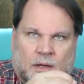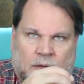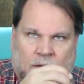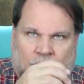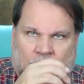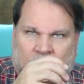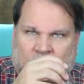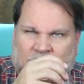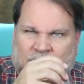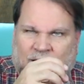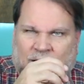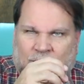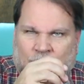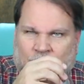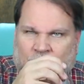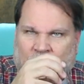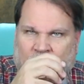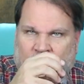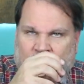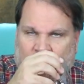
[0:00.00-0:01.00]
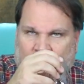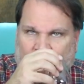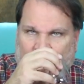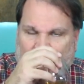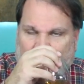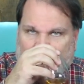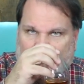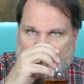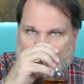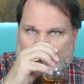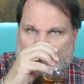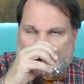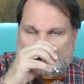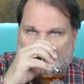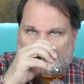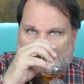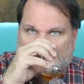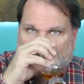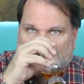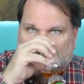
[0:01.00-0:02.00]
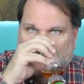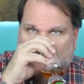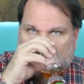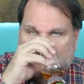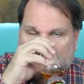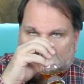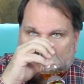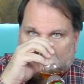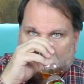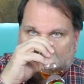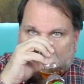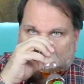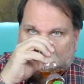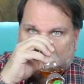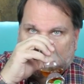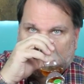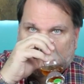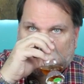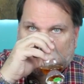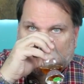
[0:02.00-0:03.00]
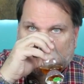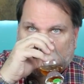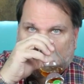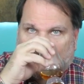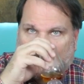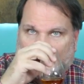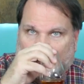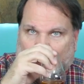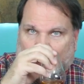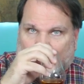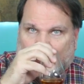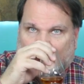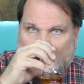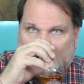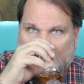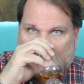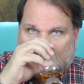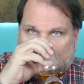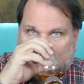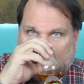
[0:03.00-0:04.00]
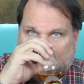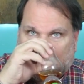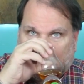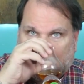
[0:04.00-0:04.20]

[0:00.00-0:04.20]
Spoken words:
Not minty really, but just an evergreen aroma on it.